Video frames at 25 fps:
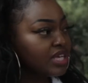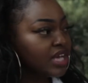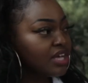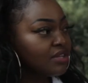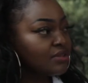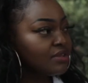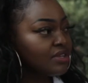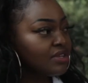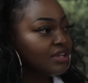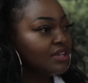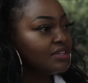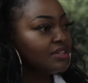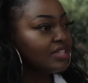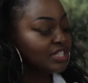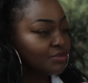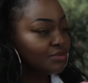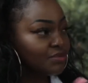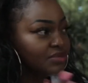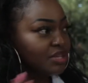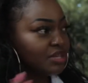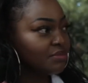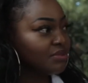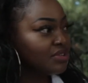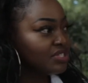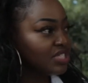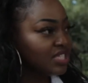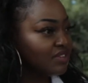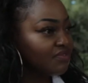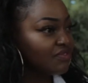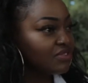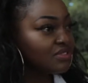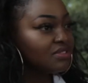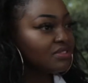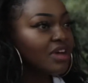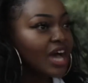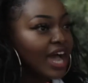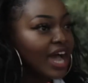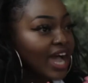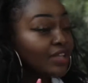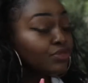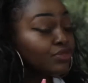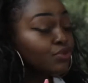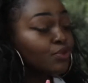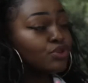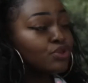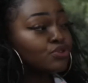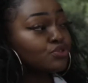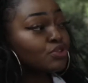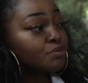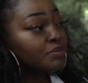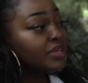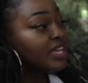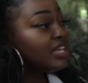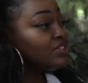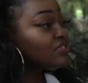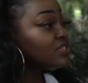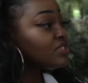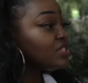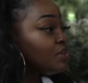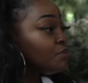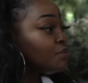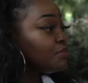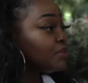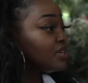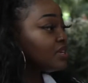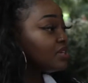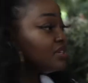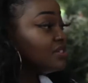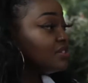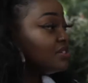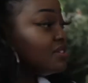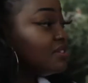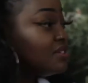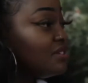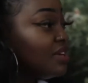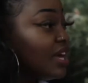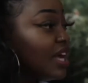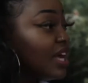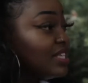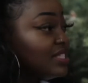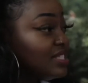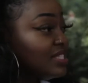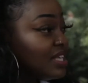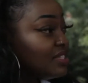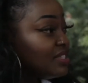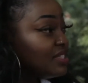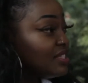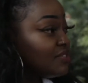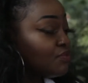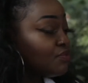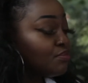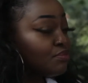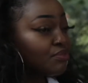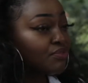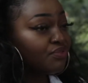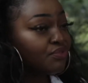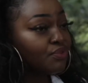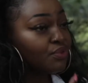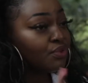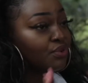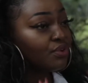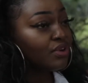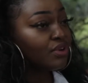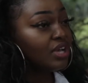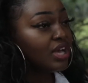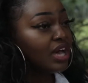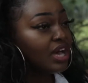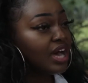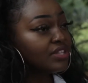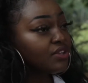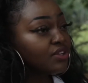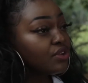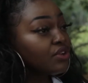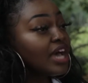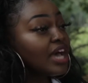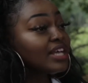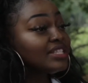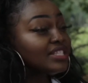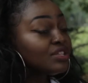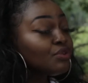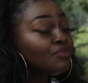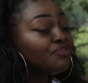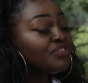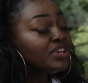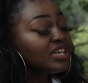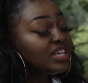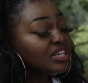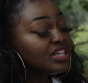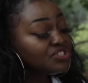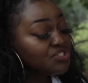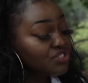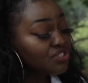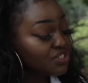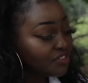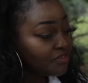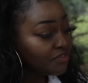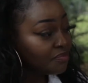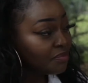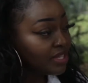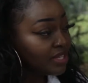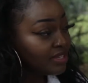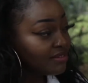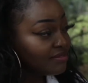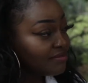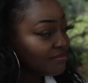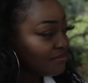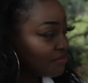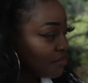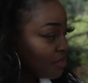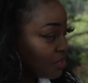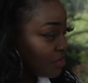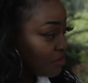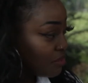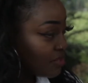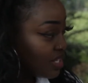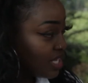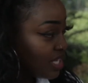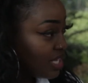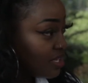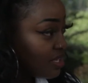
now that's going to be 007. I thought it was going to be Idris Elba. I said this from before. I still think he should have been, low-key.